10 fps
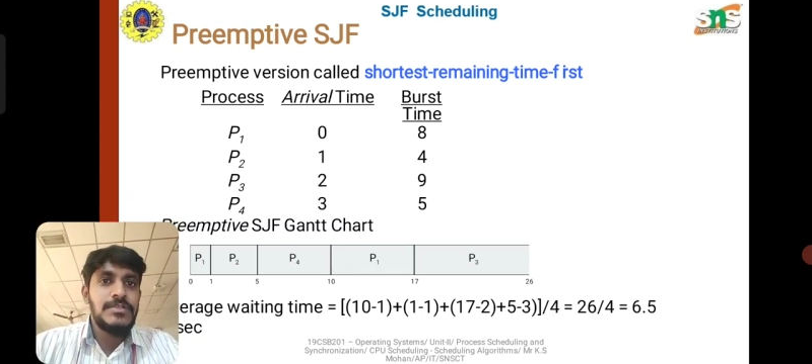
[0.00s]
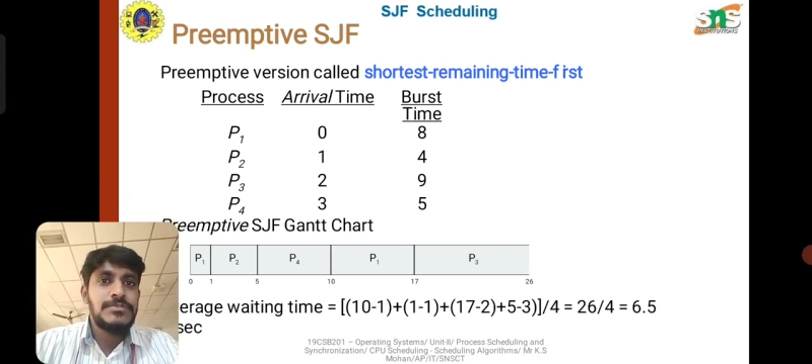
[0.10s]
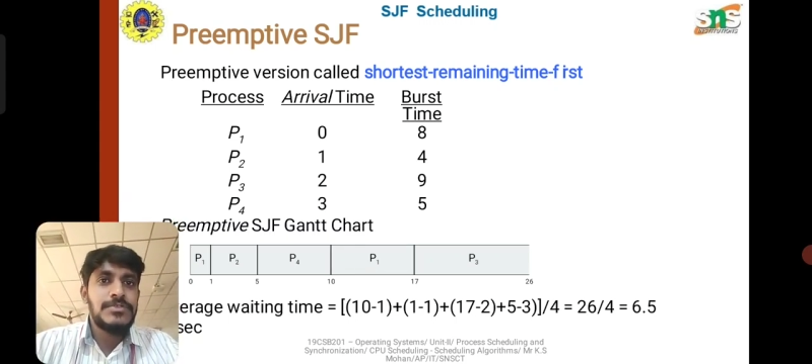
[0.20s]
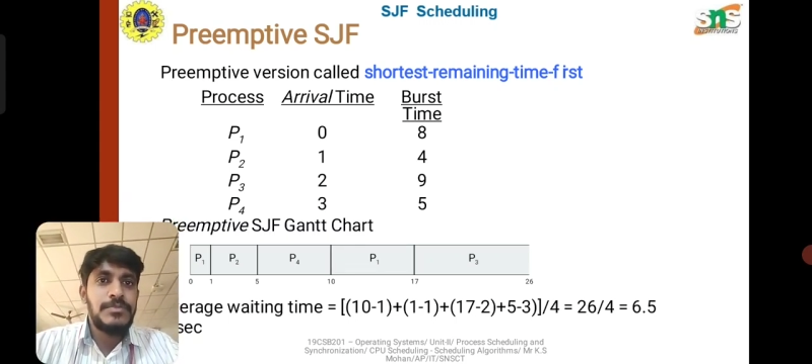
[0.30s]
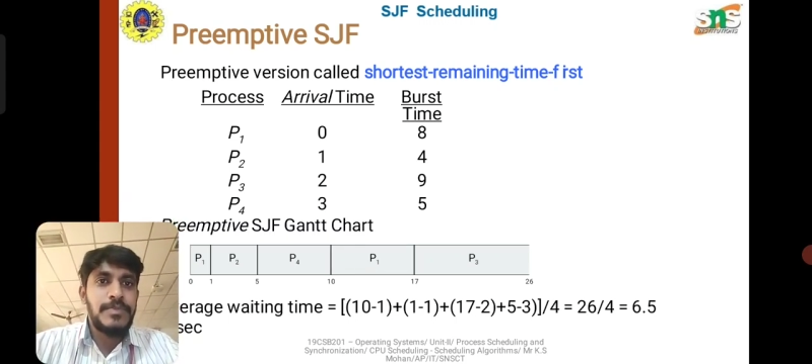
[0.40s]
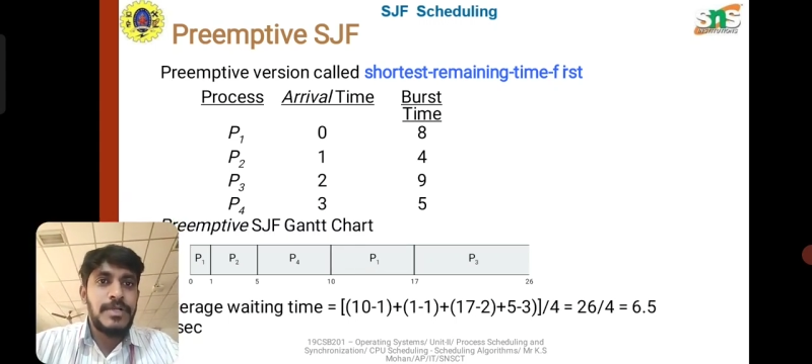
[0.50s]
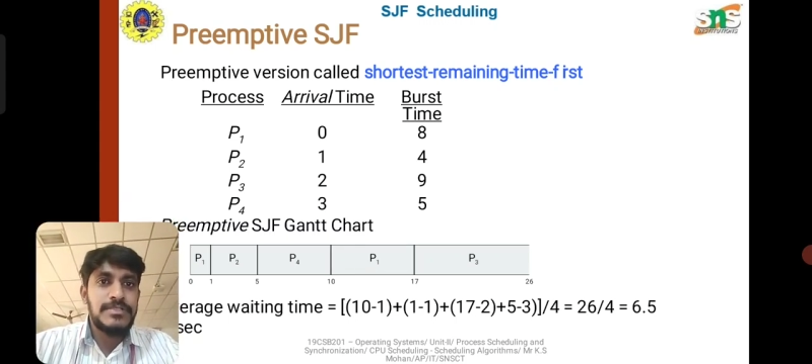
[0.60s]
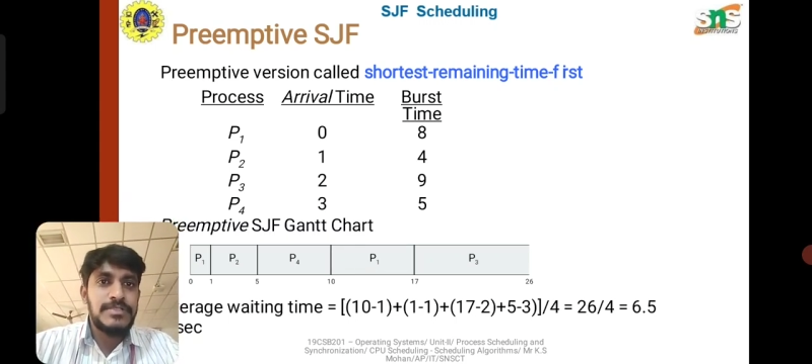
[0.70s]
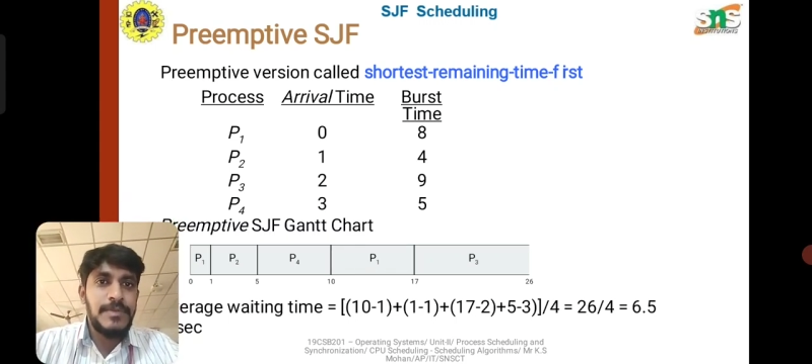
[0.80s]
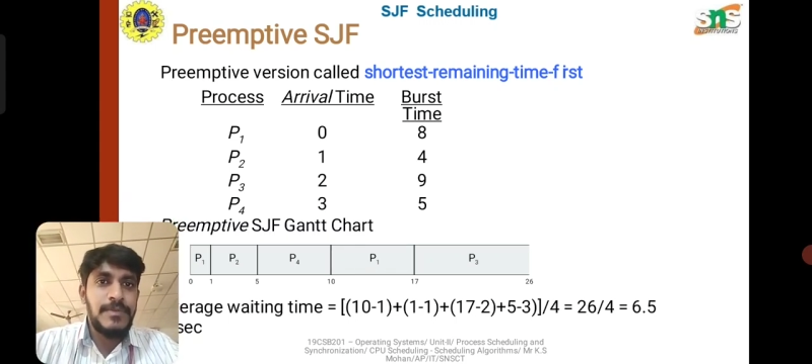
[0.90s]
So
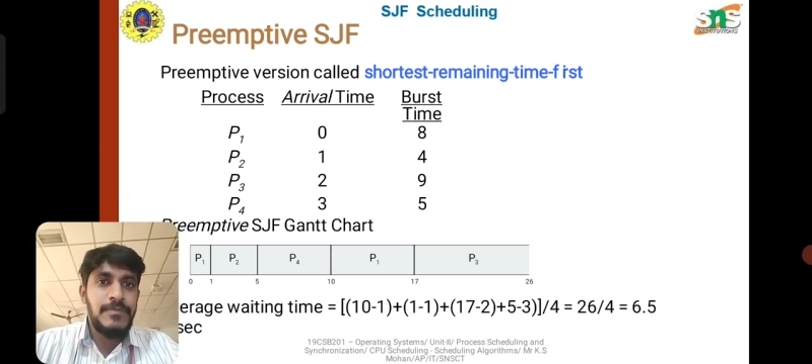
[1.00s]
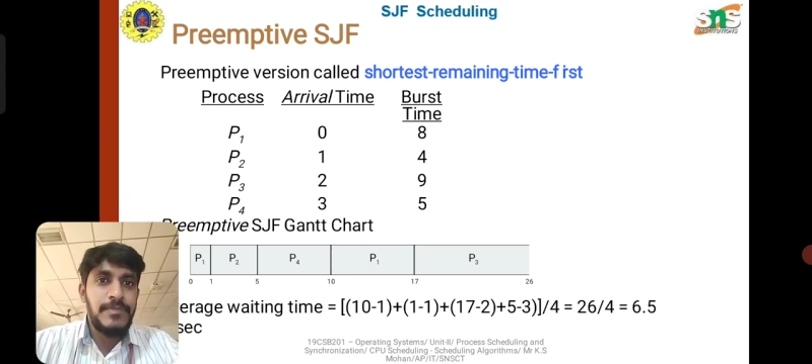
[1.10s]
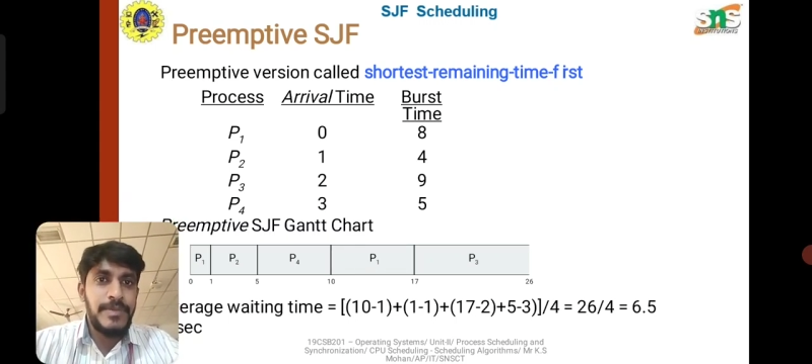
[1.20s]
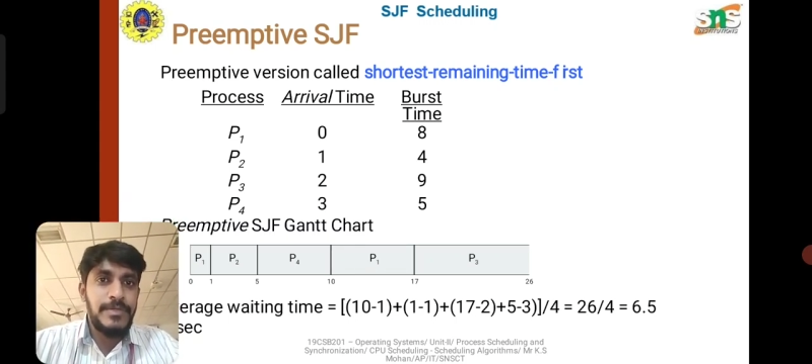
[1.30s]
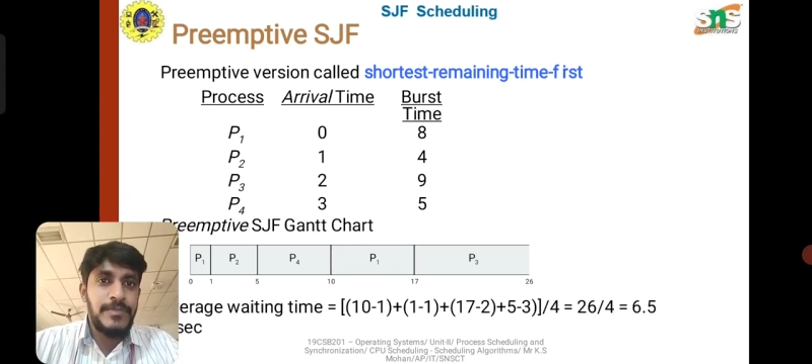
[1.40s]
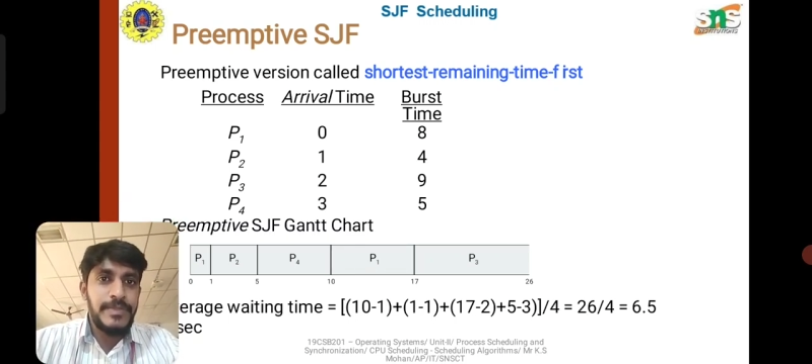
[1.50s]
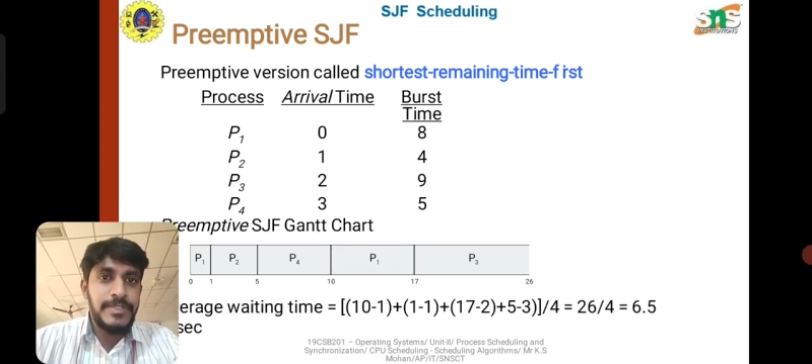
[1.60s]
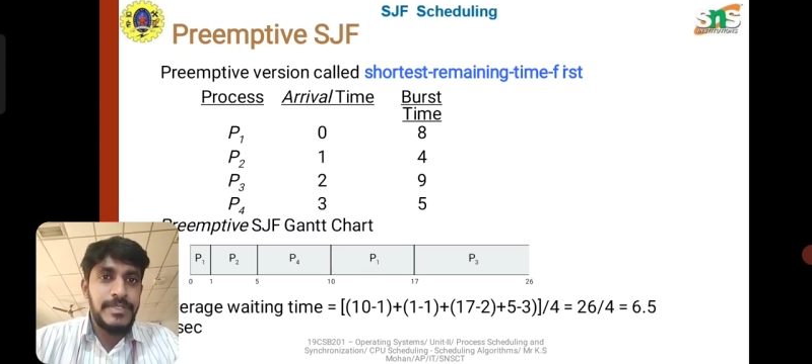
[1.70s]
process P1, P2, P3,